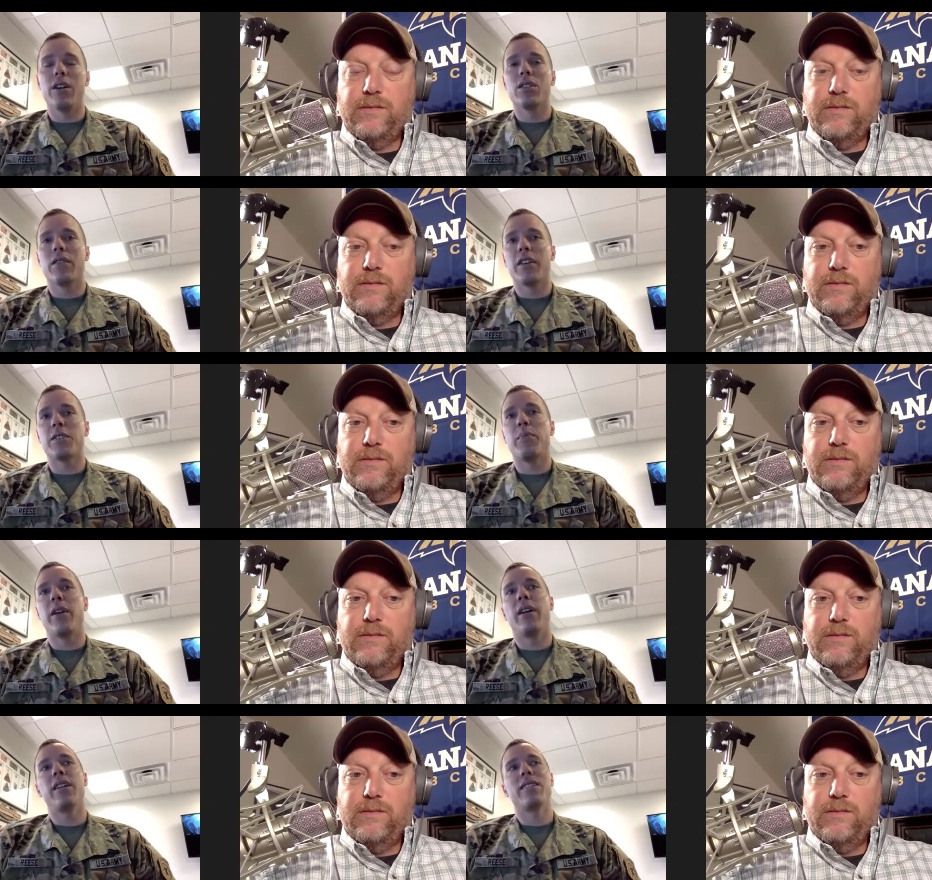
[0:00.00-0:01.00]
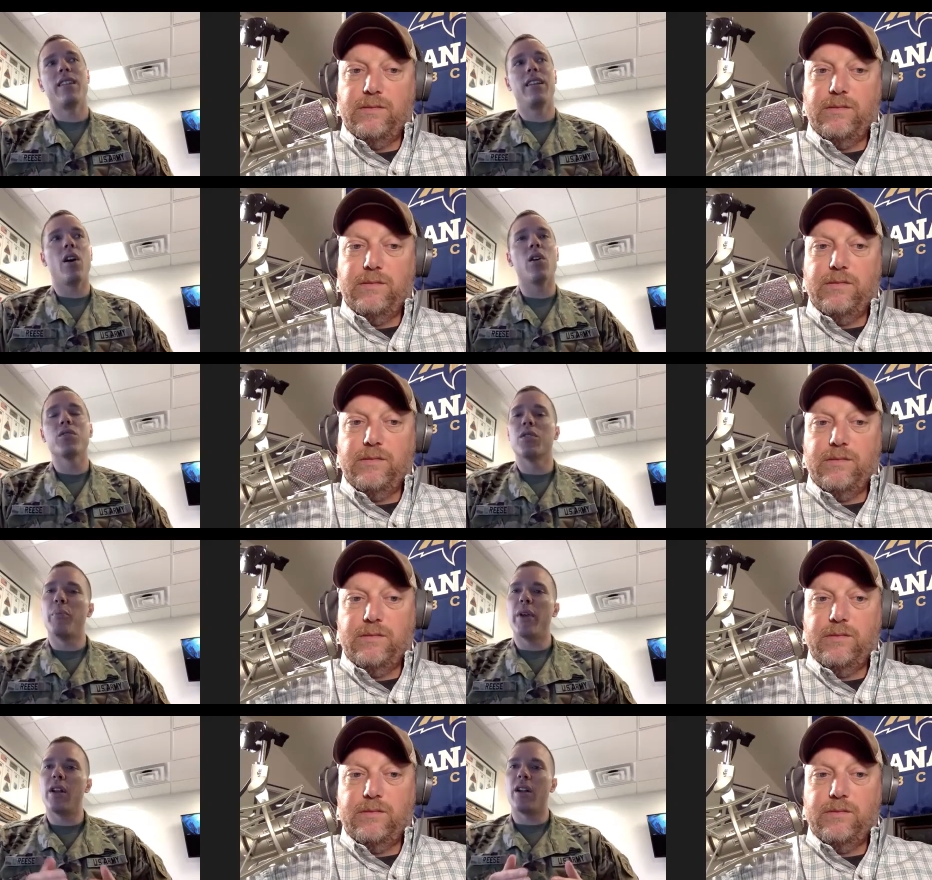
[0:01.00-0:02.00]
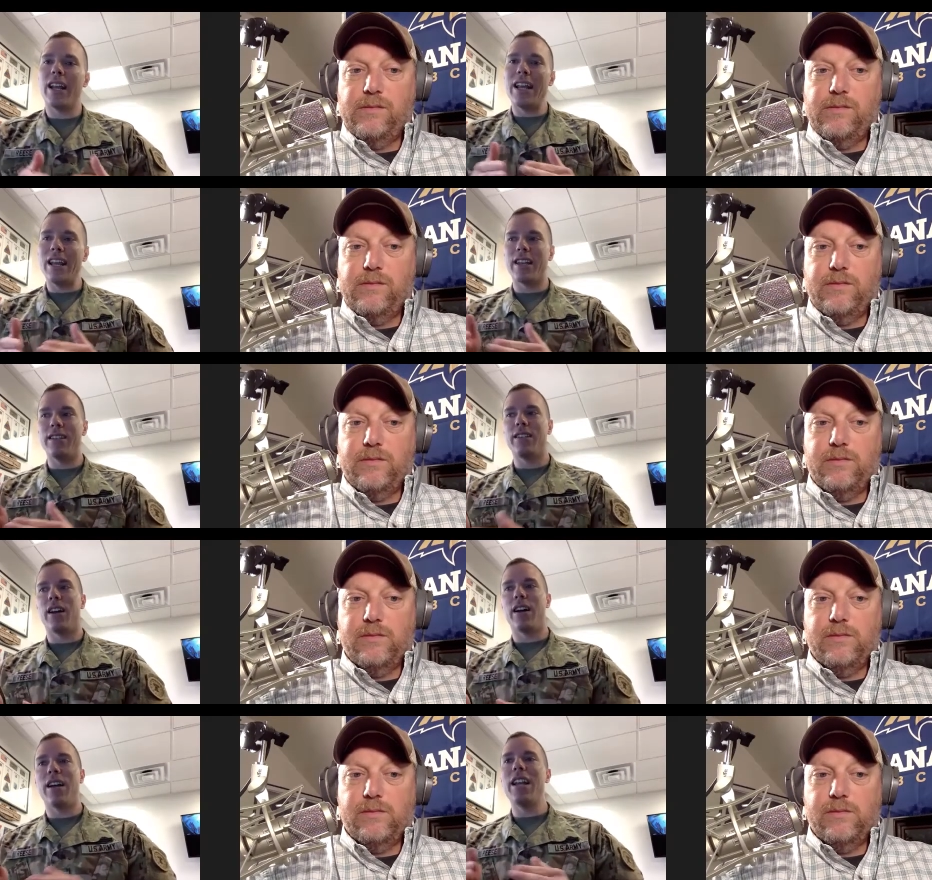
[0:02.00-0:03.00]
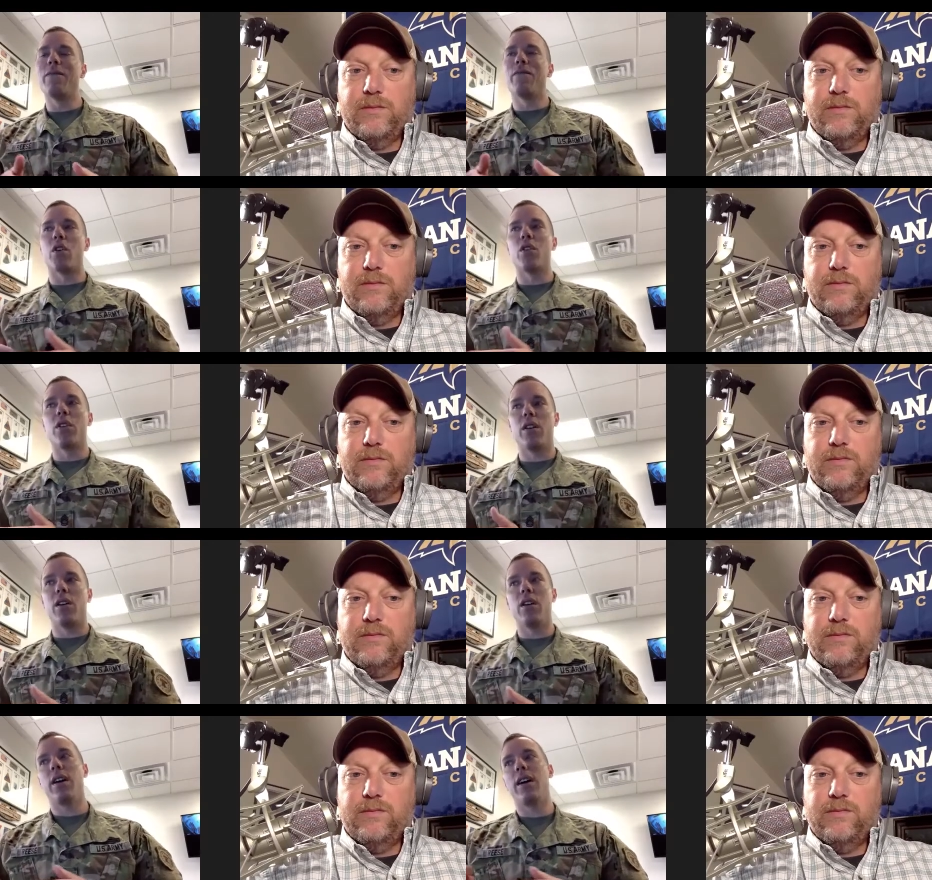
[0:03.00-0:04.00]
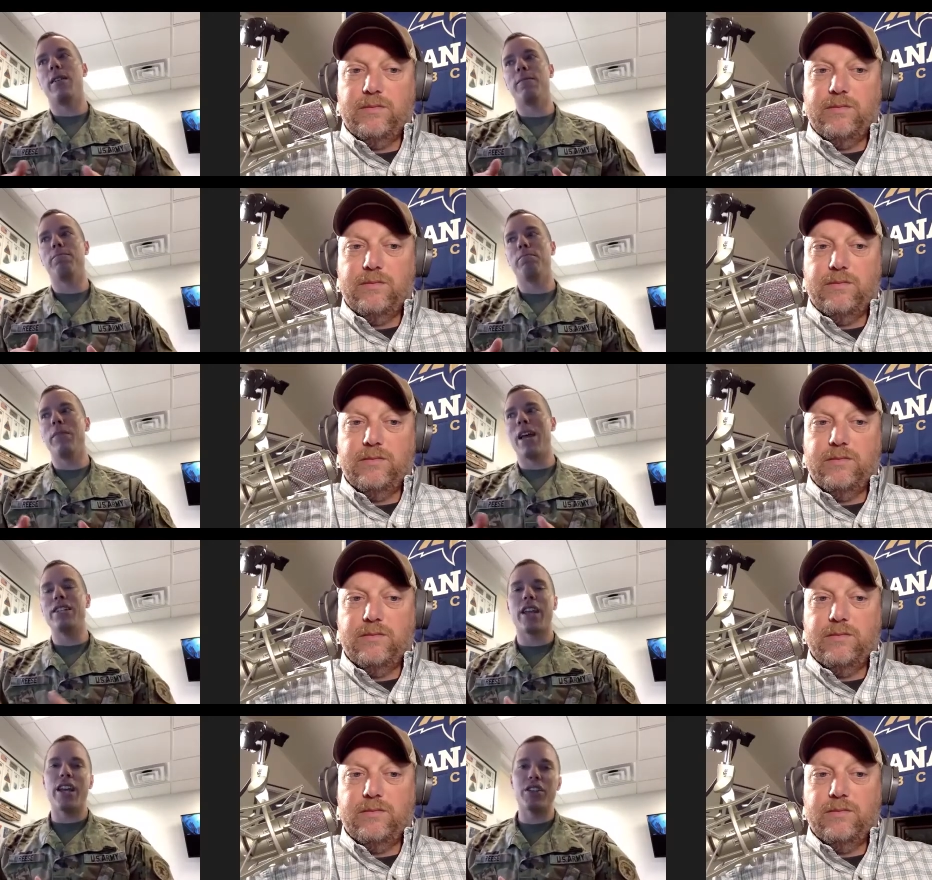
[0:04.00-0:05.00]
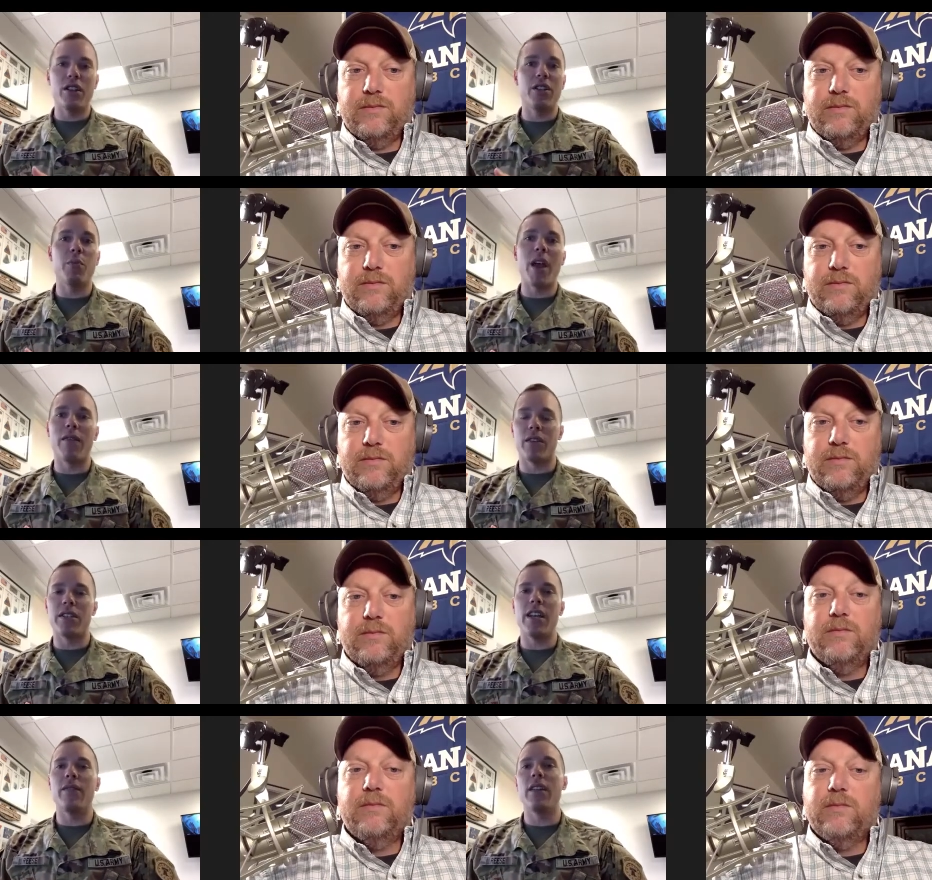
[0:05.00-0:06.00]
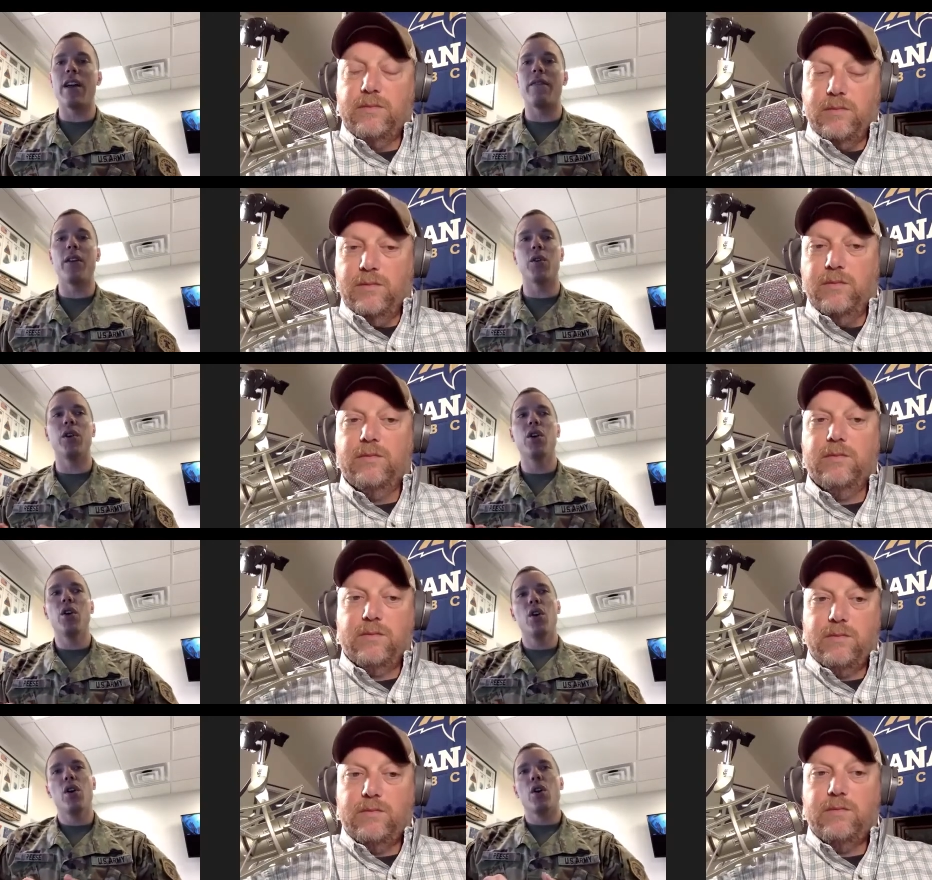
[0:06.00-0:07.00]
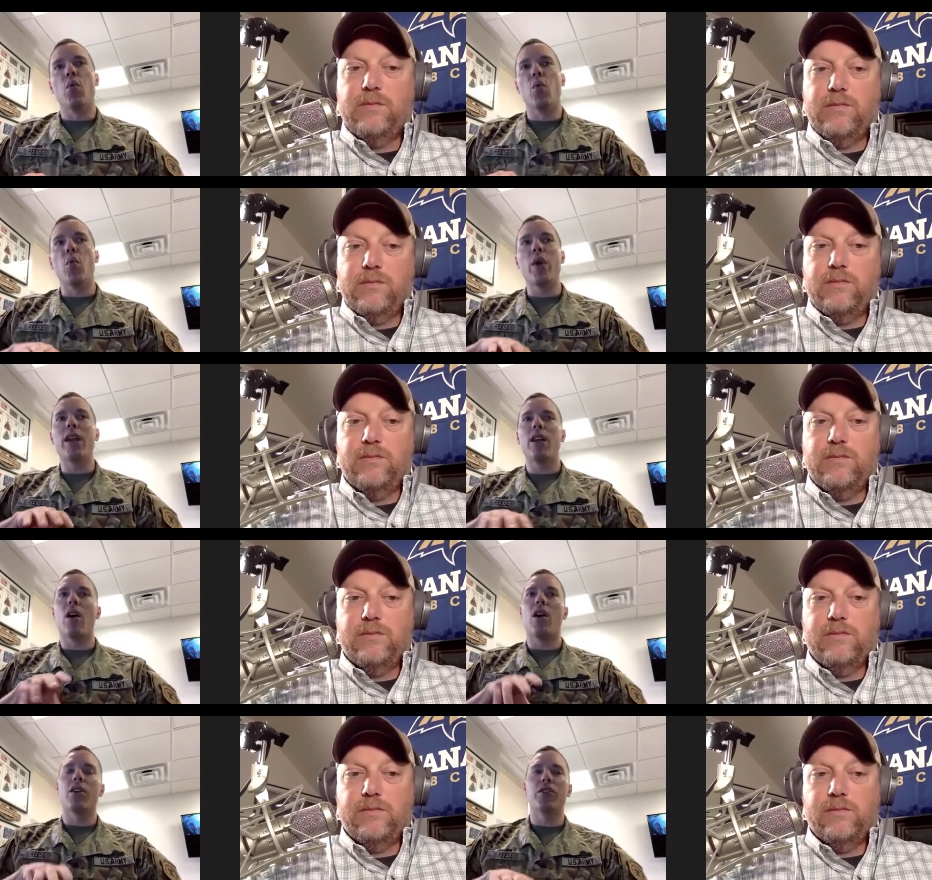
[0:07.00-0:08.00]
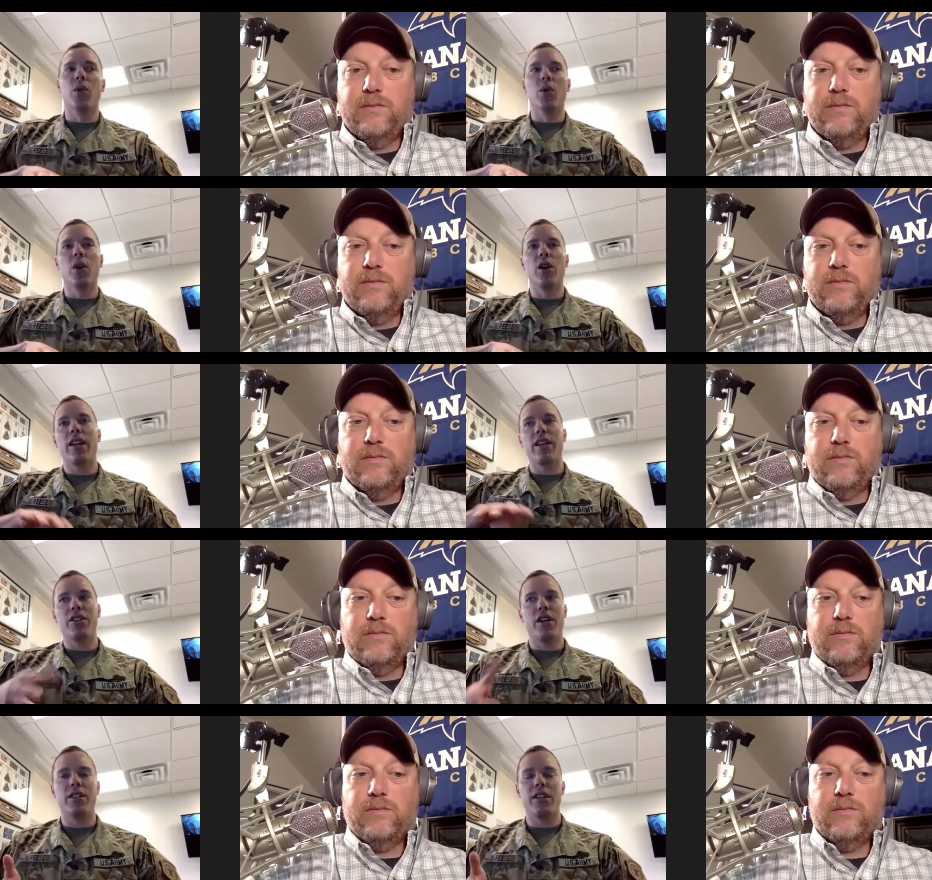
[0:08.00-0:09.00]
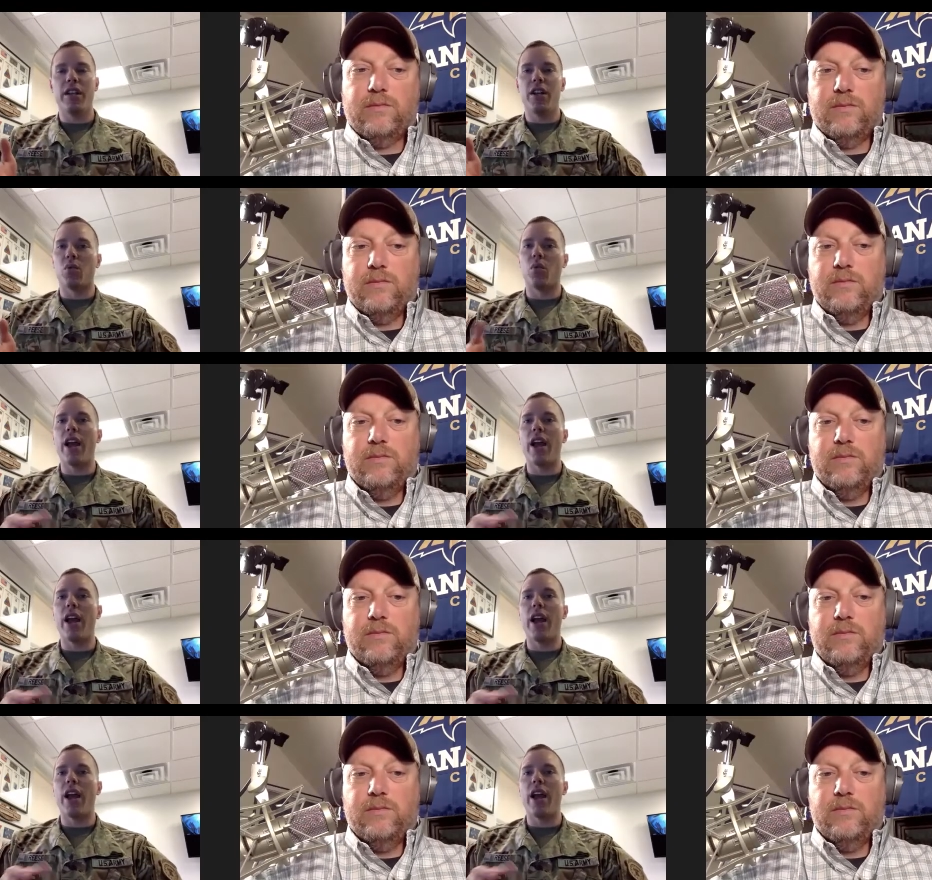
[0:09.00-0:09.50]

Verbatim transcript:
Speaker 1: years of experience, and then also depending on any uh, any further um, education that you may have received in that mm-hmm. field we can also look at adjusting your